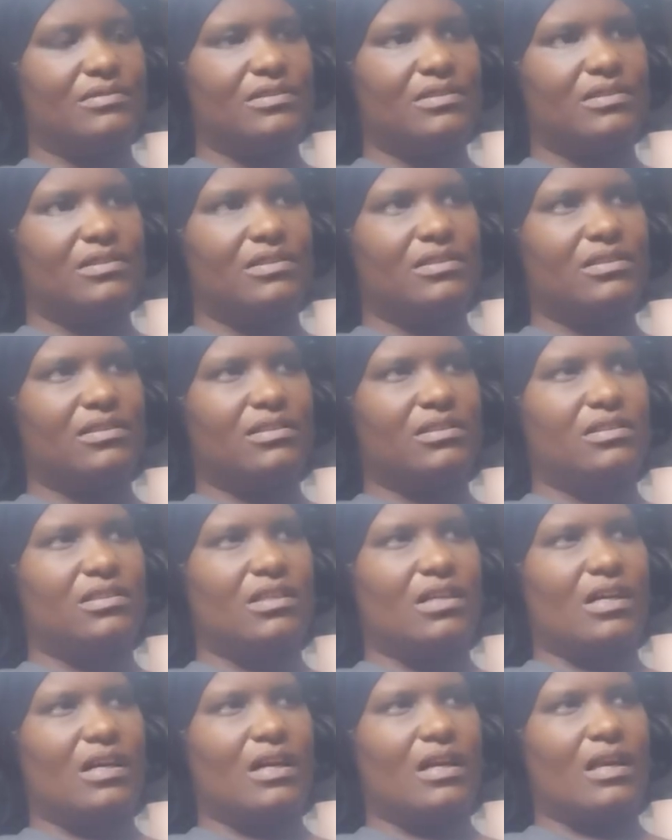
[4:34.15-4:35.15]

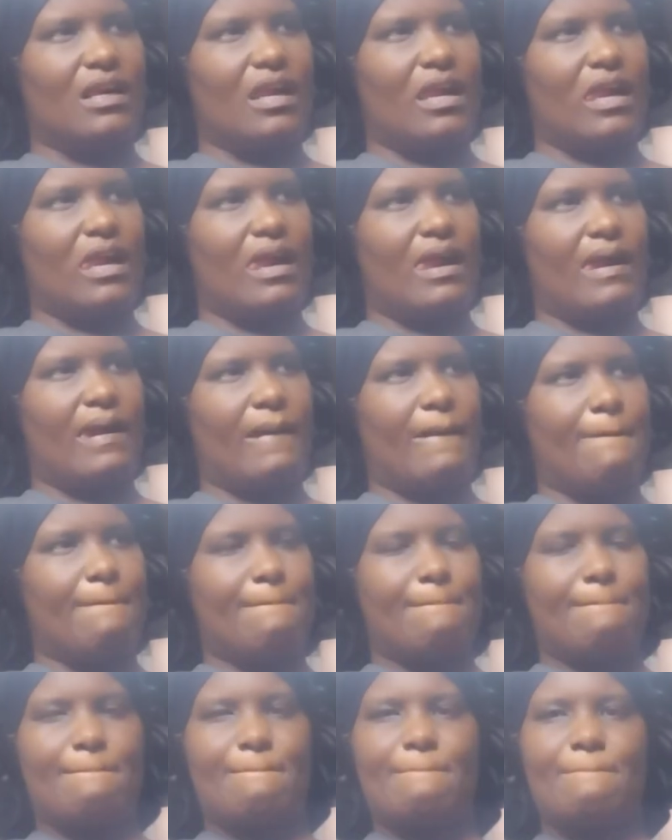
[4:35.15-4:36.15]

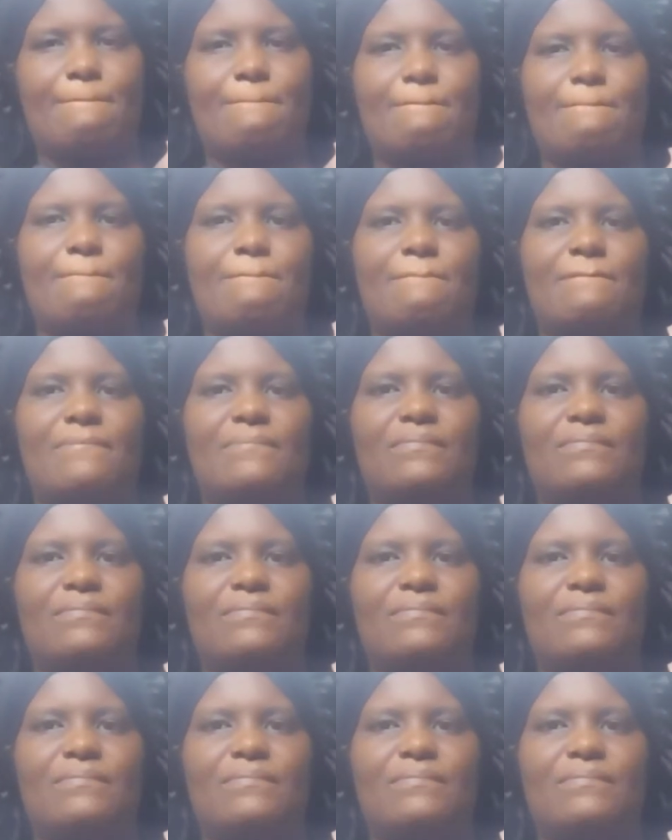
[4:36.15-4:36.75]
(silence)